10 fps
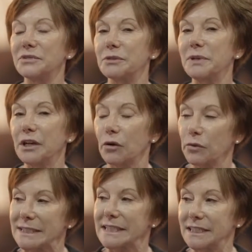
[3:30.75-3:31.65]
to meet our
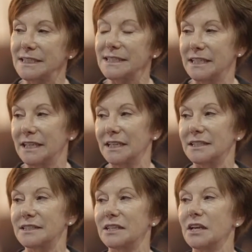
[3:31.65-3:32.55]
residents'
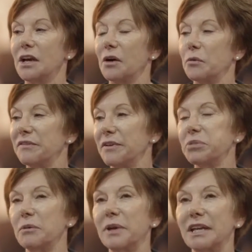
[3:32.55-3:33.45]
needs. We've
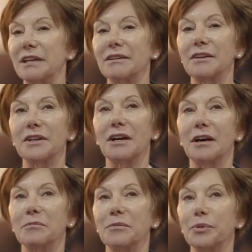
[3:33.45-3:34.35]
implemented
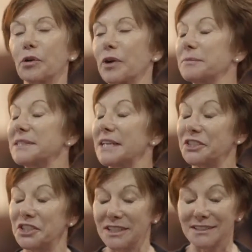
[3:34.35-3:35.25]
programs
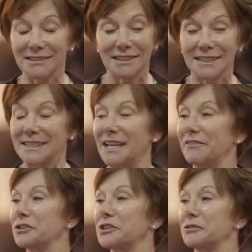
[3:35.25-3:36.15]
such as It's
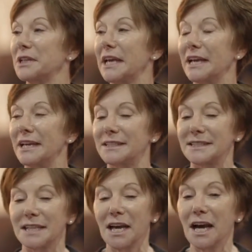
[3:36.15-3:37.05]
Never Too Late.